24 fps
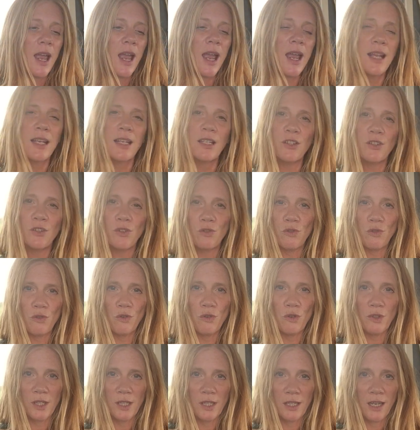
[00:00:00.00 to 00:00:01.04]

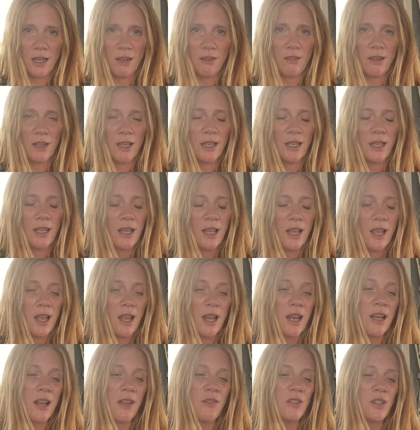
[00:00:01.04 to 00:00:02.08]
extraordinary.
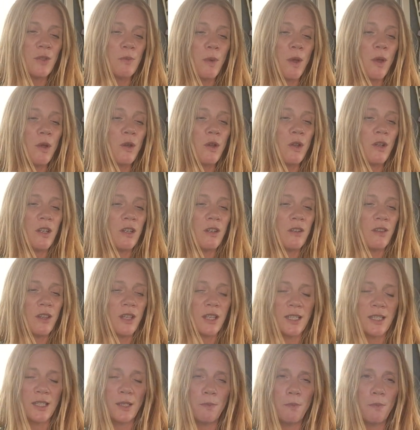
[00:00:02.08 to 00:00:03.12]
And I've spoken of
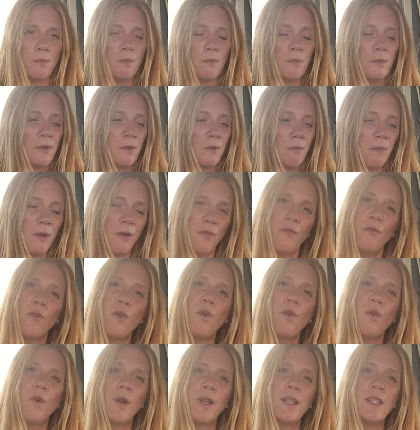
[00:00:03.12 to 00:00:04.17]
this
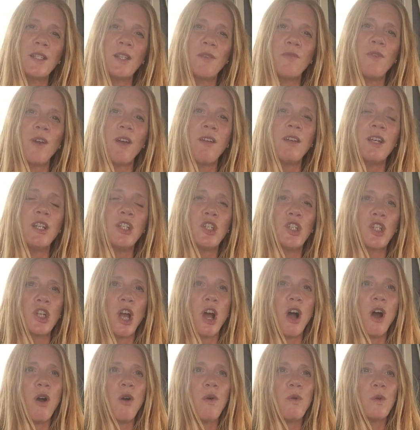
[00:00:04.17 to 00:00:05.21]
before, it's a very
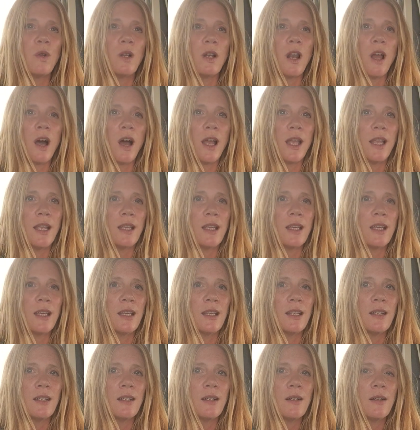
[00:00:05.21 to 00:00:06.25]
childlike,